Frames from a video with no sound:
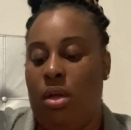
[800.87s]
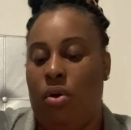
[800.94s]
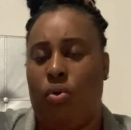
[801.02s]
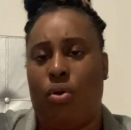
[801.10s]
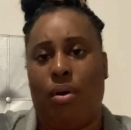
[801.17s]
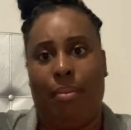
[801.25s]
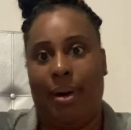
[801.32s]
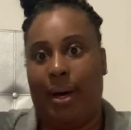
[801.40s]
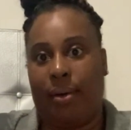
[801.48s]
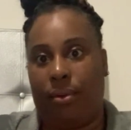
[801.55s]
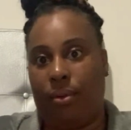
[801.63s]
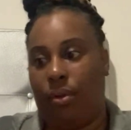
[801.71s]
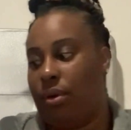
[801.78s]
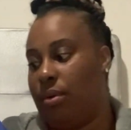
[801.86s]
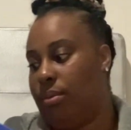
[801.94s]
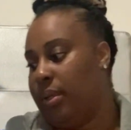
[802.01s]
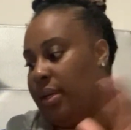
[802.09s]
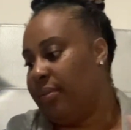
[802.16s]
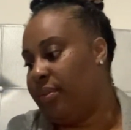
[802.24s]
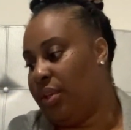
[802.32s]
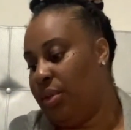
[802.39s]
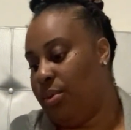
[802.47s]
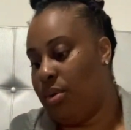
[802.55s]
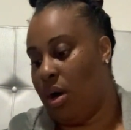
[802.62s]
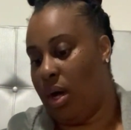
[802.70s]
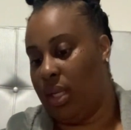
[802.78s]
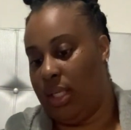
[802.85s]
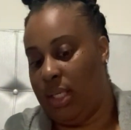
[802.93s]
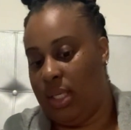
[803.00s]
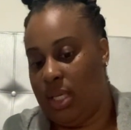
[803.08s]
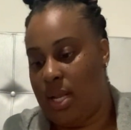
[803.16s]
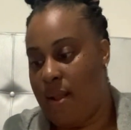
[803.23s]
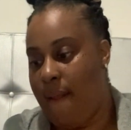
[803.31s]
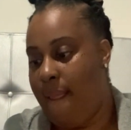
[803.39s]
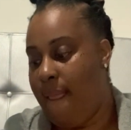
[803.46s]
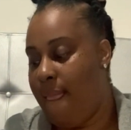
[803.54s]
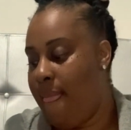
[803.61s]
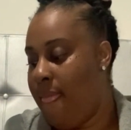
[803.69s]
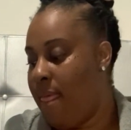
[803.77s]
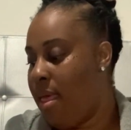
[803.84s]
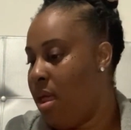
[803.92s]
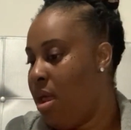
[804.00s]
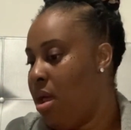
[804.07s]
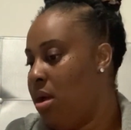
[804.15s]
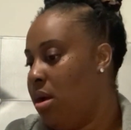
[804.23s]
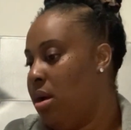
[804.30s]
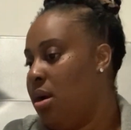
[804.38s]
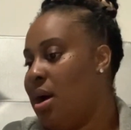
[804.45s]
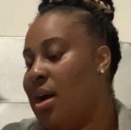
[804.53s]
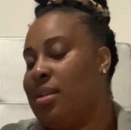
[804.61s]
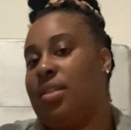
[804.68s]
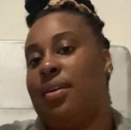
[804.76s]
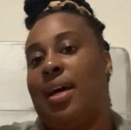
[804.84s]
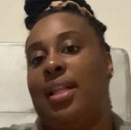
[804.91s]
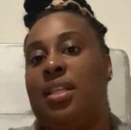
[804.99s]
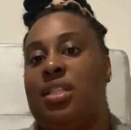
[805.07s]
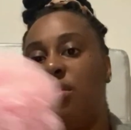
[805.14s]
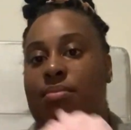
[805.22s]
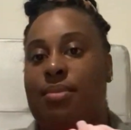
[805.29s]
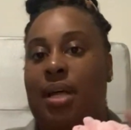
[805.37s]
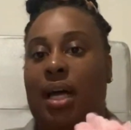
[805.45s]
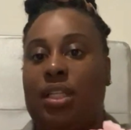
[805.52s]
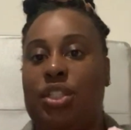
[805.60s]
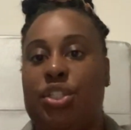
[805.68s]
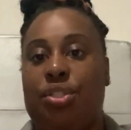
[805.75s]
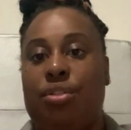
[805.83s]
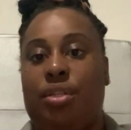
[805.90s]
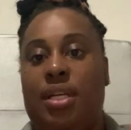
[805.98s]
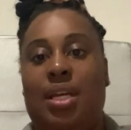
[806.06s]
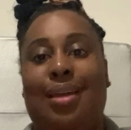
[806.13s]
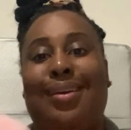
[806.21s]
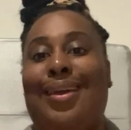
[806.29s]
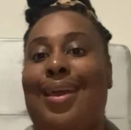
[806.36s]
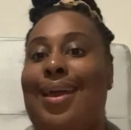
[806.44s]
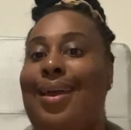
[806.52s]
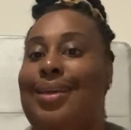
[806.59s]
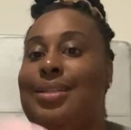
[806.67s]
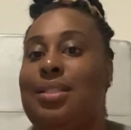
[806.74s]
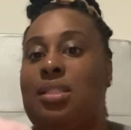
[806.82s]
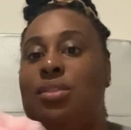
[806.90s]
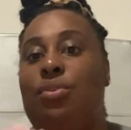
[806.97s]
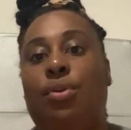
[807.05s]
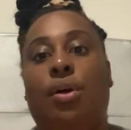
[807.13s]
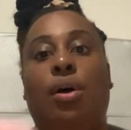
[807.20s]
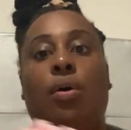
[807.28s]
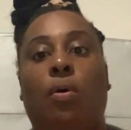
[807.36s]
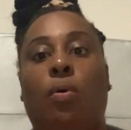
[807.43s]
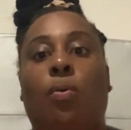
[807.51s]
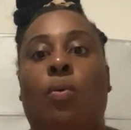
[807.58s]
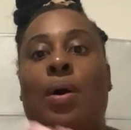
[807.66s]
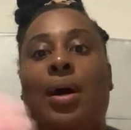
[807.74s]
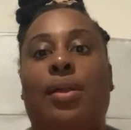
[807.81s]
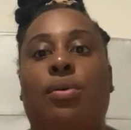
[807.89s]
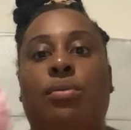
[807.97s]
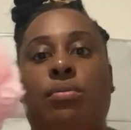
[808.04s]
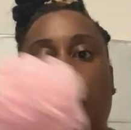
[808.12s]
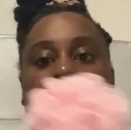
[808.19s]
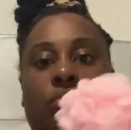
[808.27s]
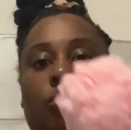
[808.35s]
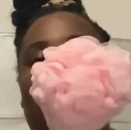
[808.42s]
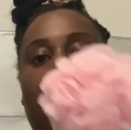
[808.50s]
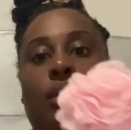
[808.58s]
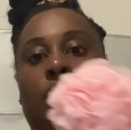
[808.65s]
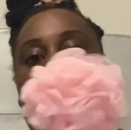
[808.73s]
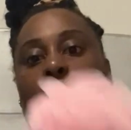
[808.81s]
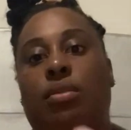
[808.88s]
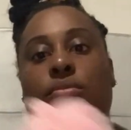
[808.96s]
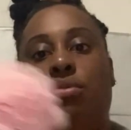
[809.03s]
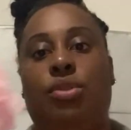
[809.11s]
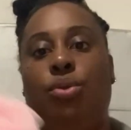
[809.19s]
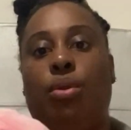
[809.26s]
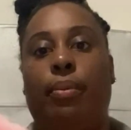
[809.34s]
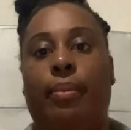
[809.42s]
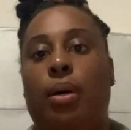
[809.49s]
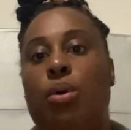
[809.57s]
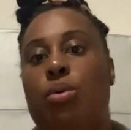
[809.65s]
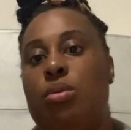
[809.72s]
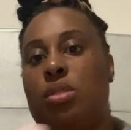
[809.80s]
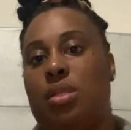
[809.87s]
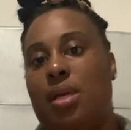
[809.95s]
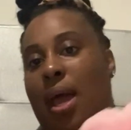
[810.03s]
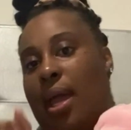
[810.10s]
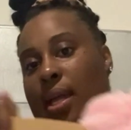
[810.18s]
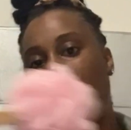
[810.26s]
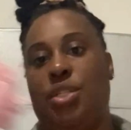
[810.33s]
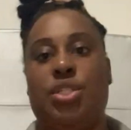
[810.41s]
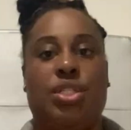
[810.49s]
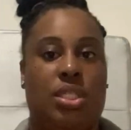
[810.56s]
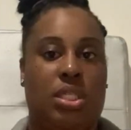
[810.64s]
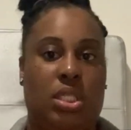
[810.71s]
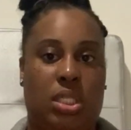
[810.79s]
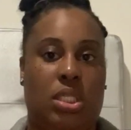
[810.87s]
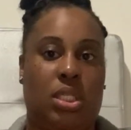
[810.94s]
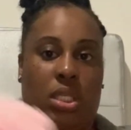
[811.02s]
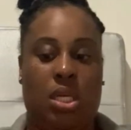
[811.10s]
or a bottle or whatever you call it. I also got this from Dollar Tree in case, you know, I don't want to do the most. I can just